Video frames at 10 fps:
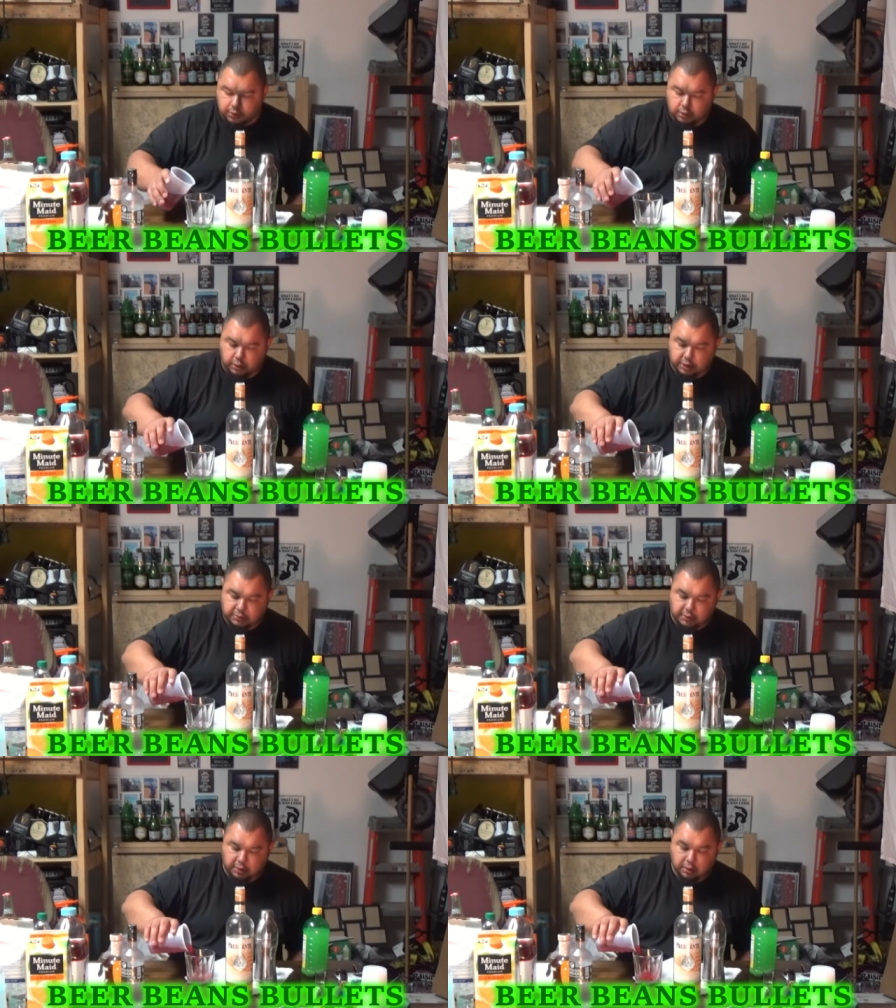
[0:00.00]
Hard to
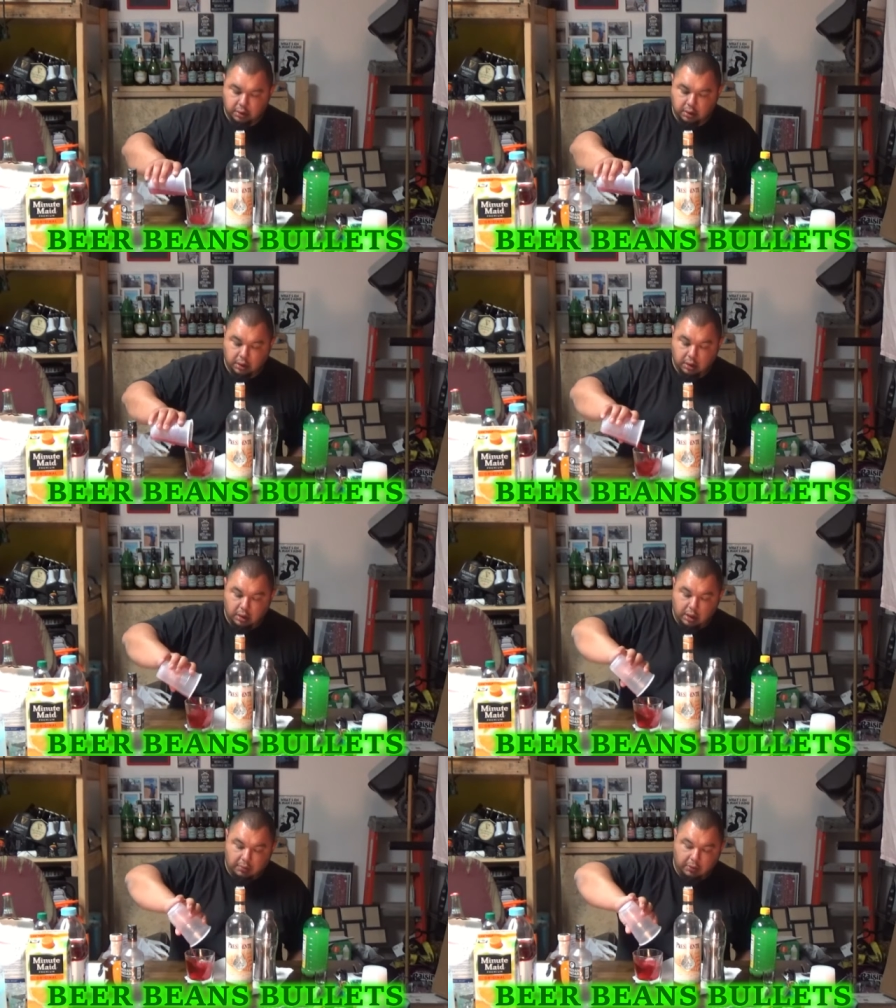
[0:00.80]
explain.
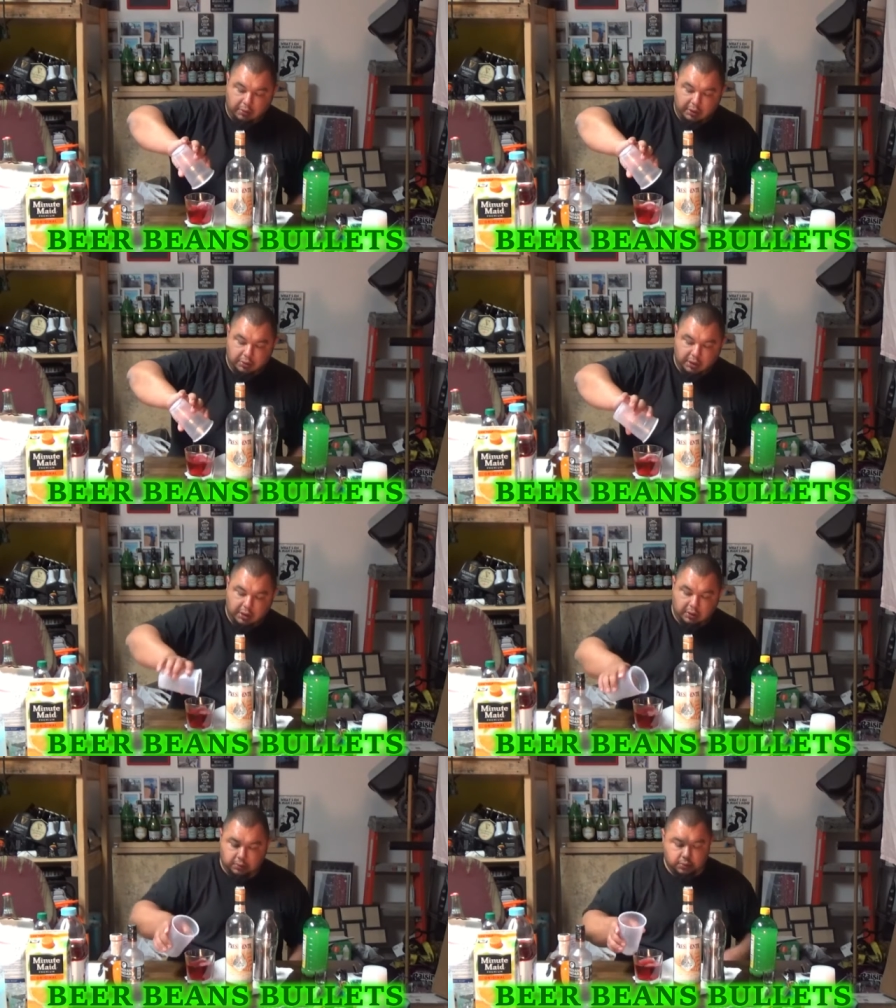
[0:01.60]
But when you drink it,
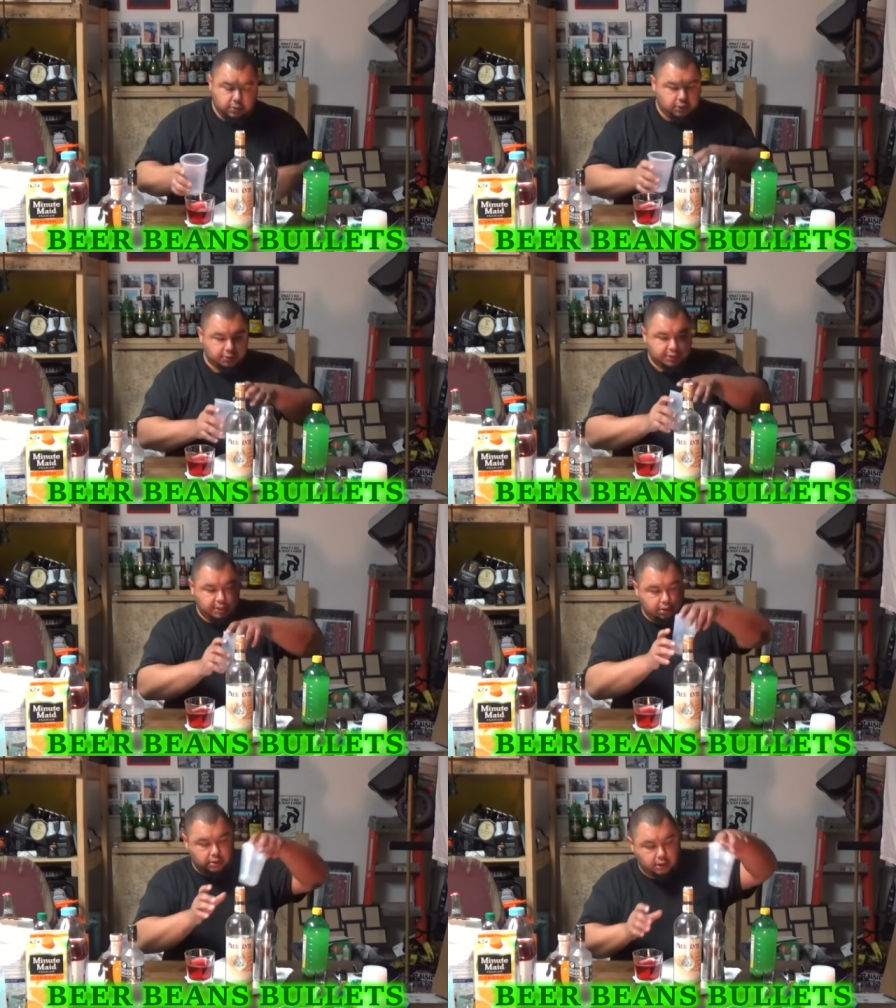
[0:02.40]
you'll see.
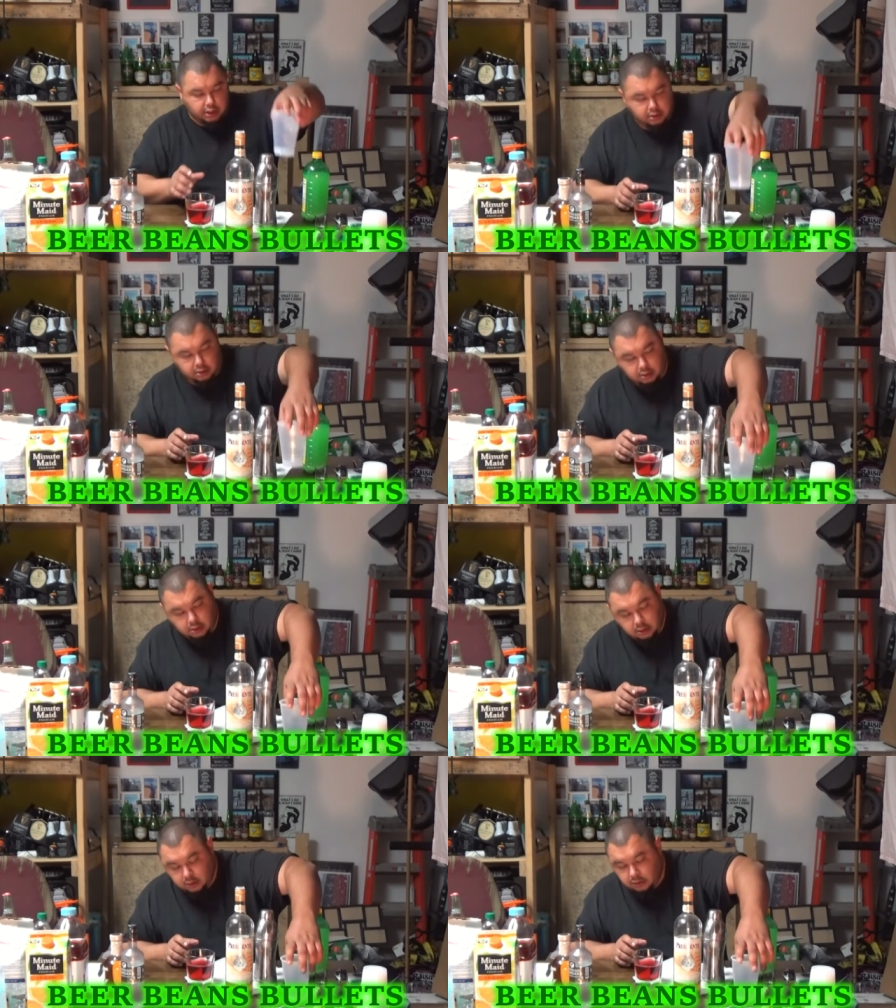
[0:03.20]
All
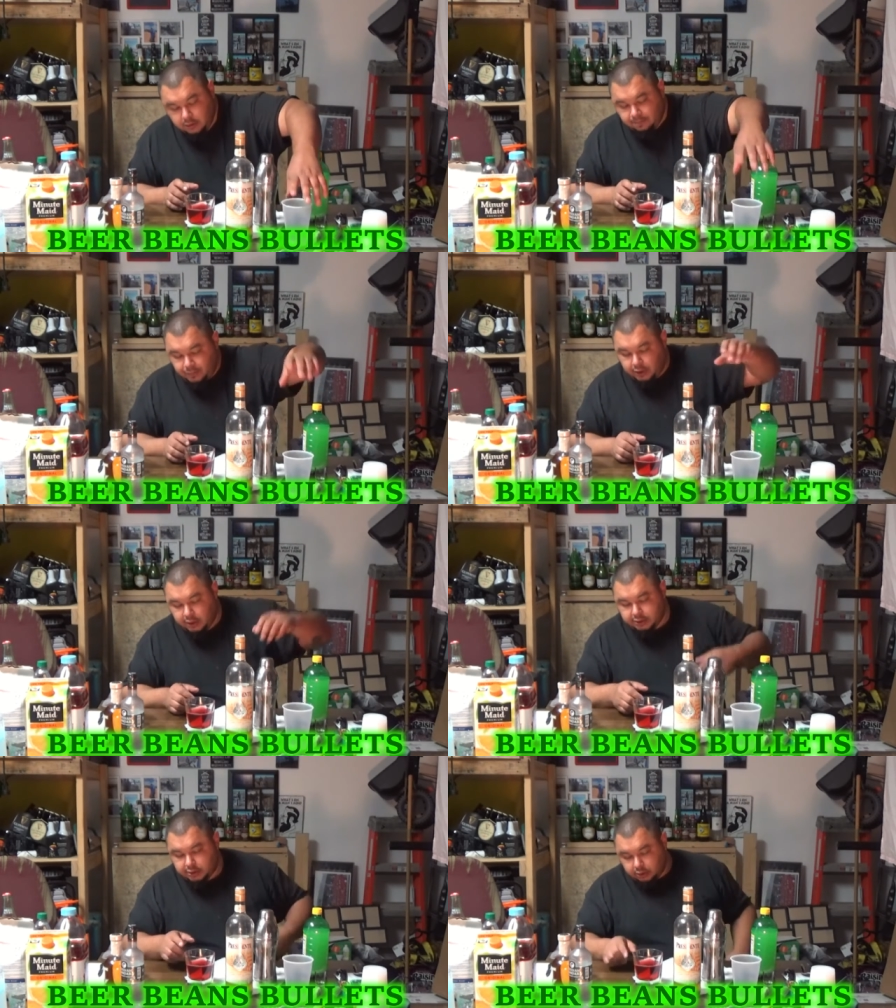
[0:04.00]

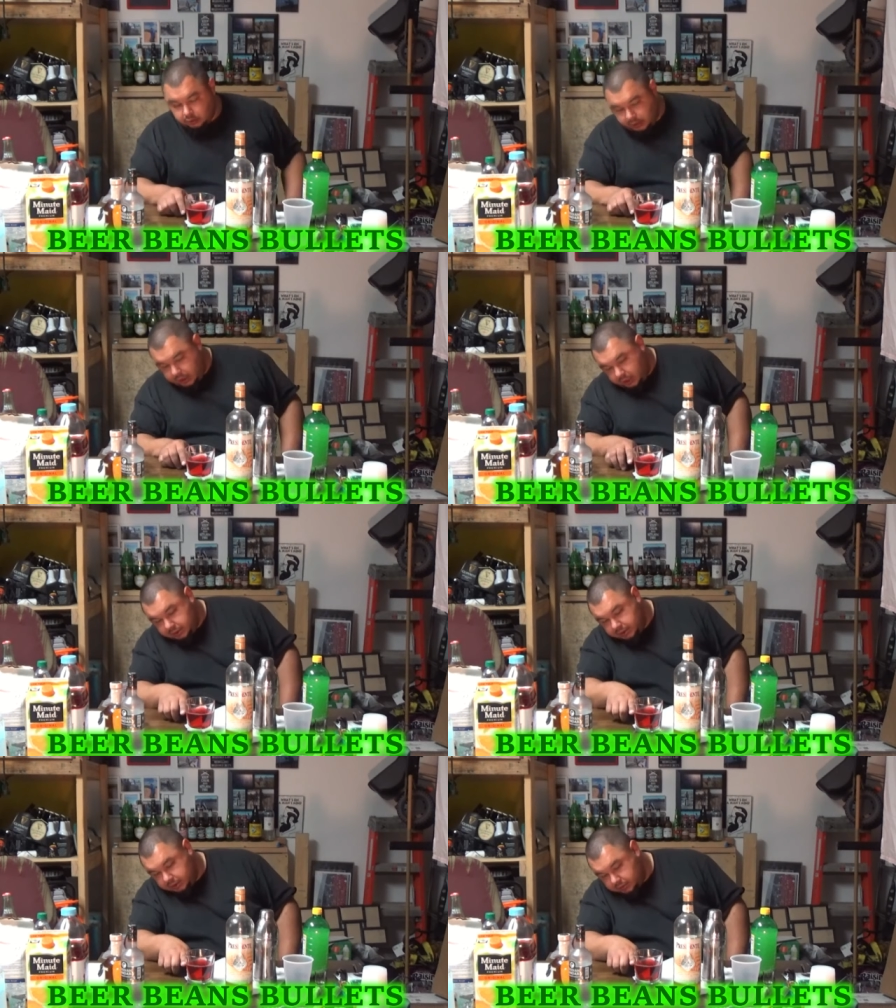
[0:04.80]
right. So 8
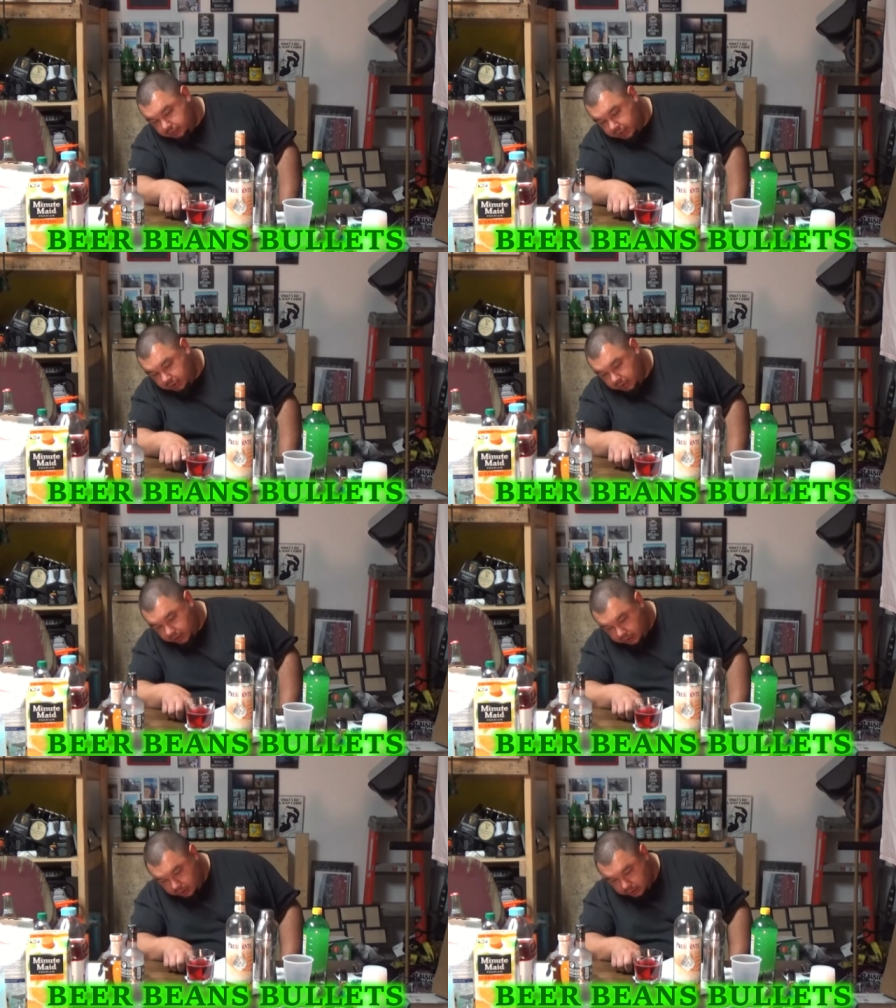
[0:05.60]
ounces is about right
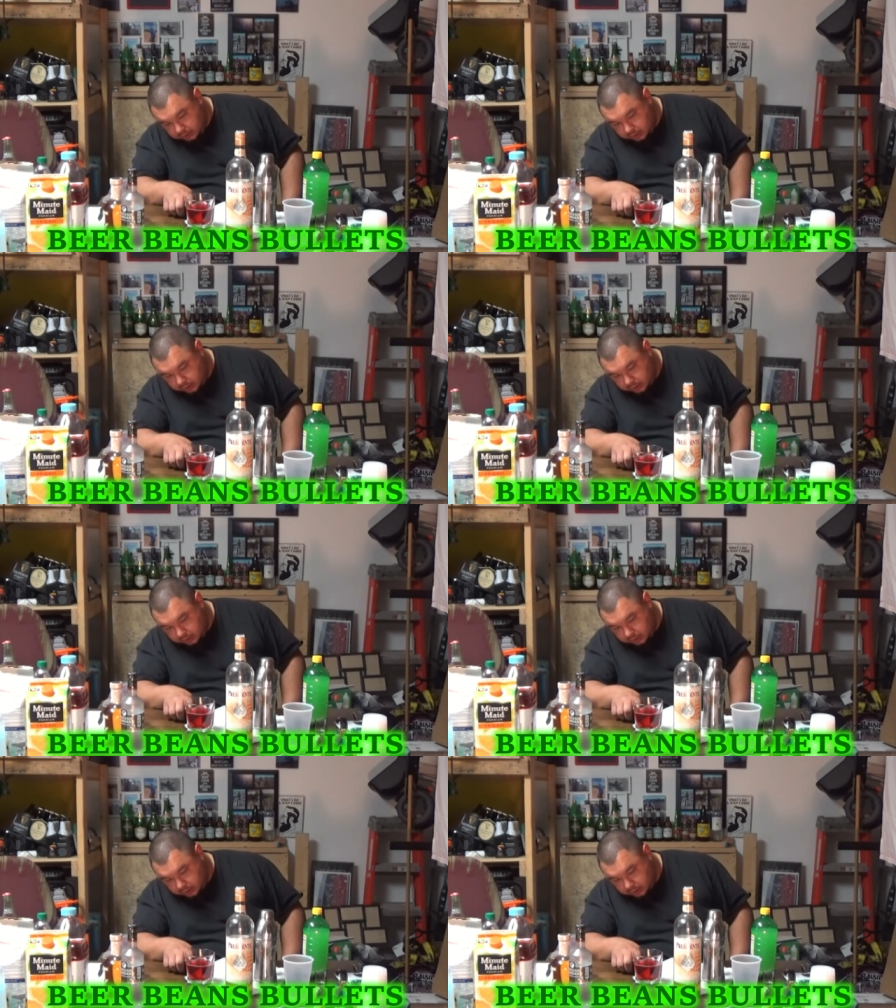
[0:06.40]
here.